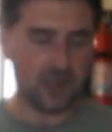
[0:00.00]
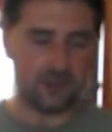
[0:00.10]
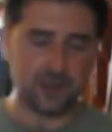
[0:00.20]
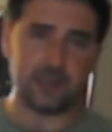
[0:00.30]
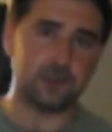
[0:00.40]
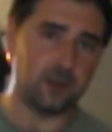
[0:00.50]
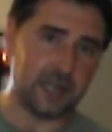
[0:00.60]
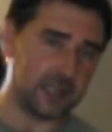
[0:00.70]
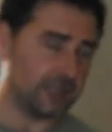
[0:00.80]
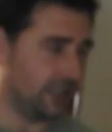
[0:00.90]
that's all
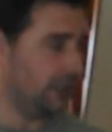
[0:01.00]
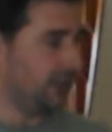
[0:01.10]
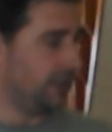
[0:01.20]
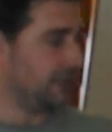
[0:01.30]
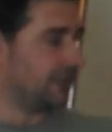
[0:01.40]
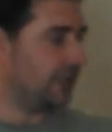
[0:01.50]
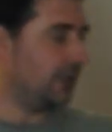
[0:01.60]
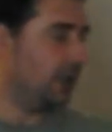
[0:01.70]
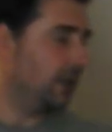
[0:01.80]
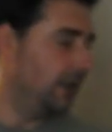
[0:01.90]
added in. Let's get
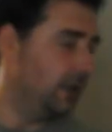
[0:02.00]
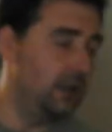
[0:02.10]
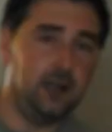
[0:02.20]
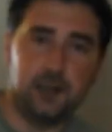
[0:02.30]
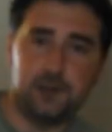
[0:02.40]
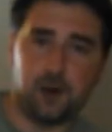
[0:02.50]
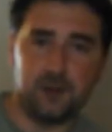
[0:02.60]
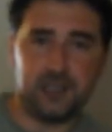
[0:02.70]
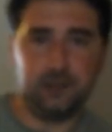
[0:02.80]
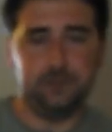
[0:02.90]
our
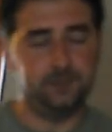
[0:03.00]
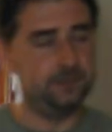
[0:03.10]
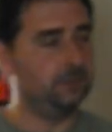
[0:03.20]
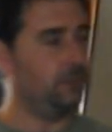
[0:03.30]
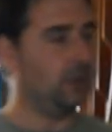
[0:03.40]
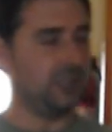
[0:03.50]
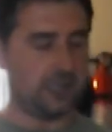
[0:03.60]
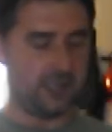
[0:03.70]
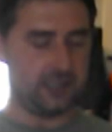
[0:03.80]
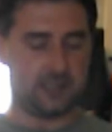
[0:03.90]
hydrometer, which
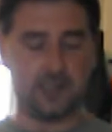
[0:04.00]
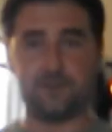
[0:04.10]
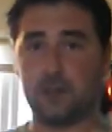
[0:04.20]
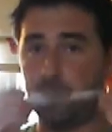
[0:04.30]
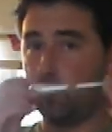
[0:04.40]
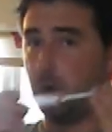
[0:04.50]
I just have to go and